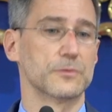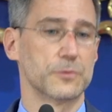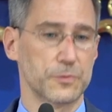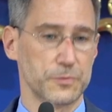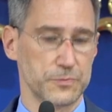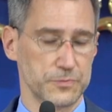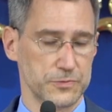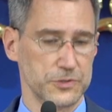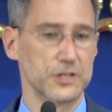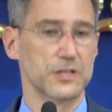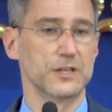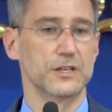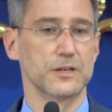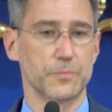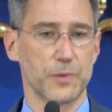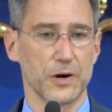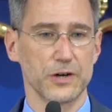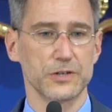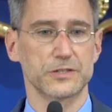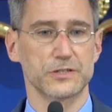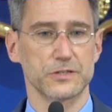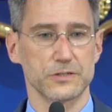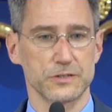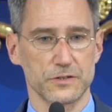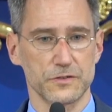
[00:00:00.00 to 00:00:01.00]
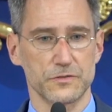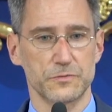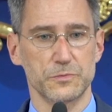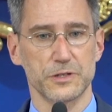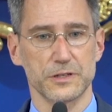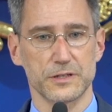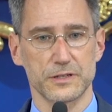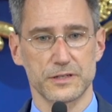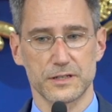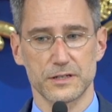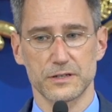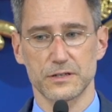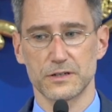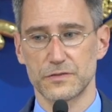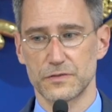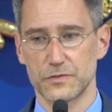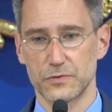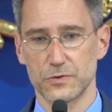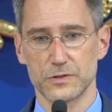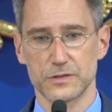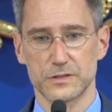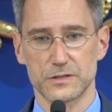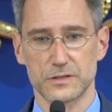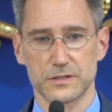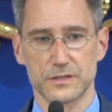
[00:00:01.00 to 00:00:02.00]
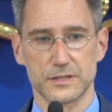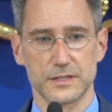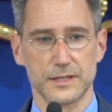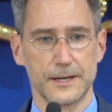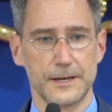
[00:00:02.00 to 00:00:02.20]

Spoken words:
the departure of military forces.